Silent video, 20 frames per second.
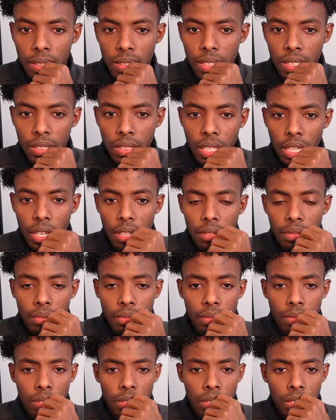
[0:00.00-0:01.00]
Okay.
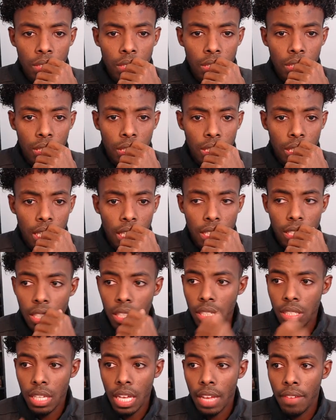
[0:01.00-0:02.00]
Tesla
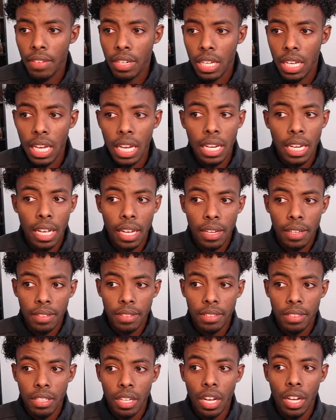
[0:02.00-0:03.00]
is having a heyday.
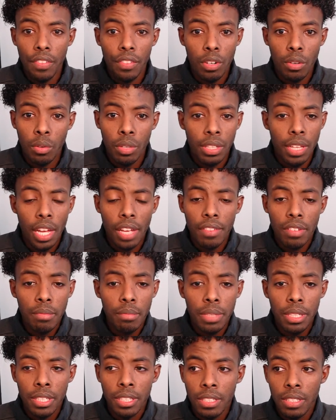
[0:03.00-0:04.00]
I don't even know what that even
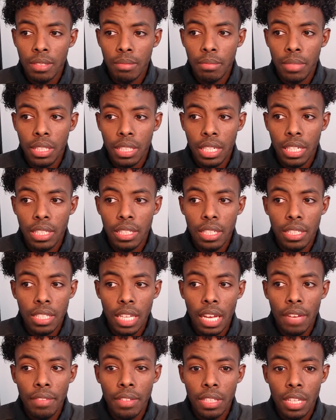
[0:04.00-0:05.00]
means, but Tesla's
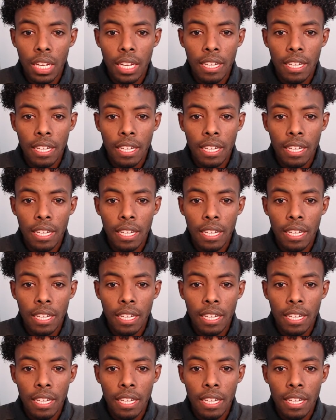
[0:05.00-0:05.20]
having that.